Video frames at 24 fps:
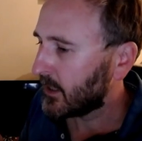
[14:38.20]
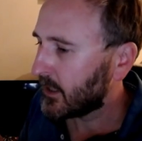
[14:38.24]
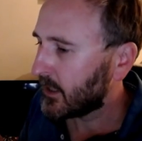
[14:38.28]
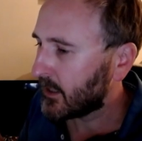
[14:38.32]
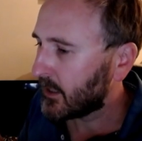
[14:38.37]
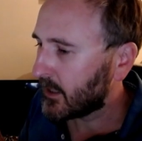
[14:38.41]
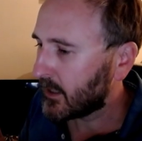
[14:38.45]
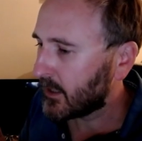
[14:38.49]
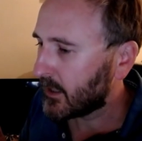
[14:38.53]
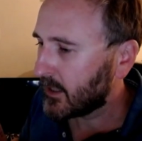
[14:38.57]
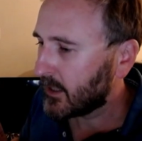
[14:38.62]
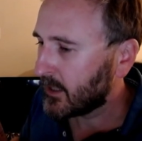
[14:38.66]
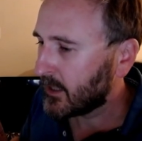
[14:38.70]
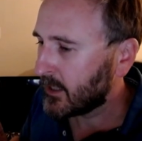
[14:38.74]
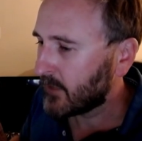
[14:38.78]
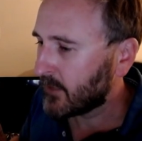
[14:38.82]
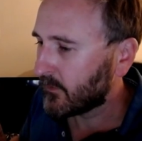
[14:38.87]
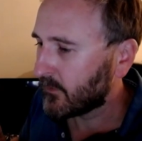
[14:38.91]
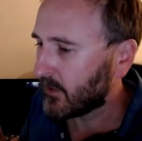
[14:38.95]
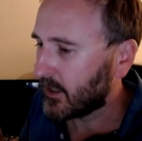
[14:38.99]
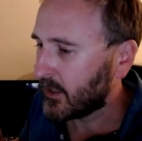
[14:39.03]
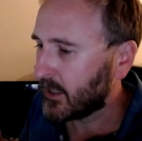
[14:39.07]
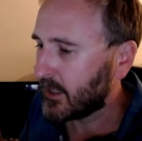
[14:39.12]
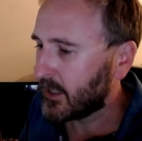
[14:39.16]
If
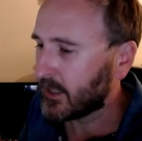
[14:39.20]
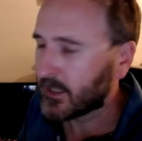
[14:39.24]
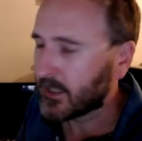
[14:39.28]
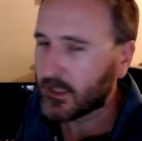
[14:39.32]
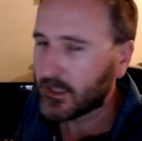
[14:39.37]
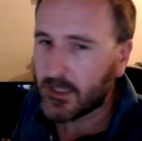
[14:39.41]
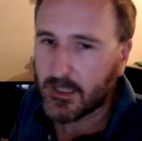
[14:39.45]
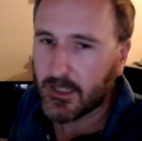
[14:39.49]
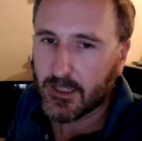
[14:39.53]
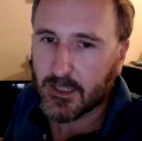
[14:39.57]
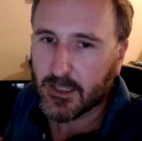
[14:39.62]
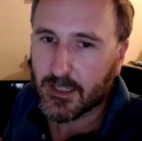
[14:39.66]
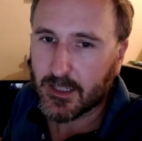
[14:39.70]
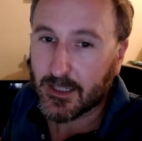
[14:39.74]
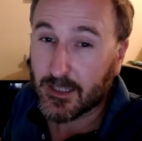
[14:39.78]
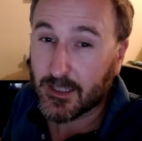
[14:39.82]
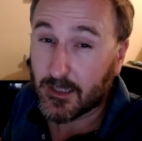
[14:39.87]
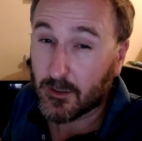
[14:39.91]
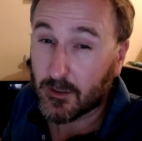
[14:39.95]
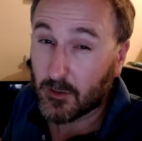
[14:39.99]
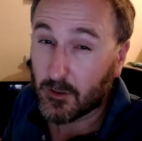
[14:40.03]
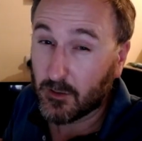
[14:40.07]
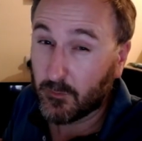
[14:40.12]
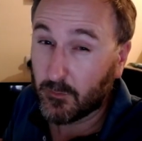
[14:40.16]
I can get
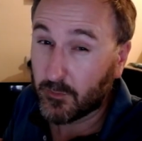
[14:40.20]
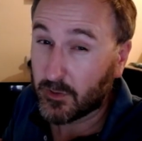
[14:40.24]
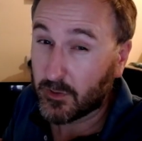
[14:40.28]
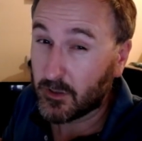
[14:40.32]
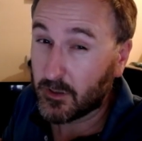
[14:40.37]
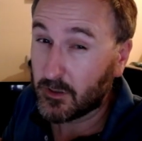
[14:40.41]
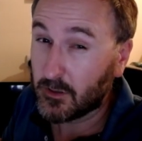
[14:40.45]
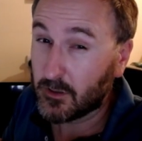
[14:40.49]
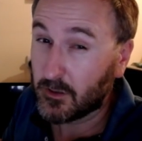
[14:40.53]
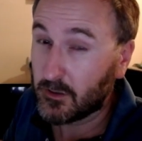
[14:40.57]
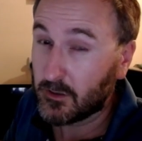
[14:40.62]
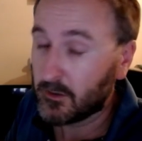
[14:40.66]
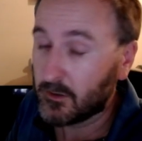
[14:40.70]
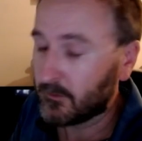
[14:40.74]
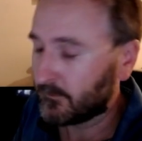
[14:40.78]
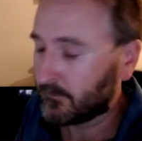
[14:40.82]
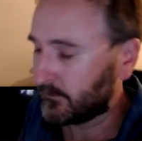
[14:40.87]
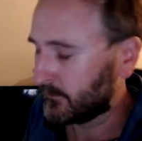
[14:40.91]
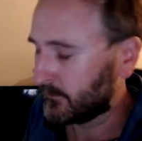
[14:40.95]
it open.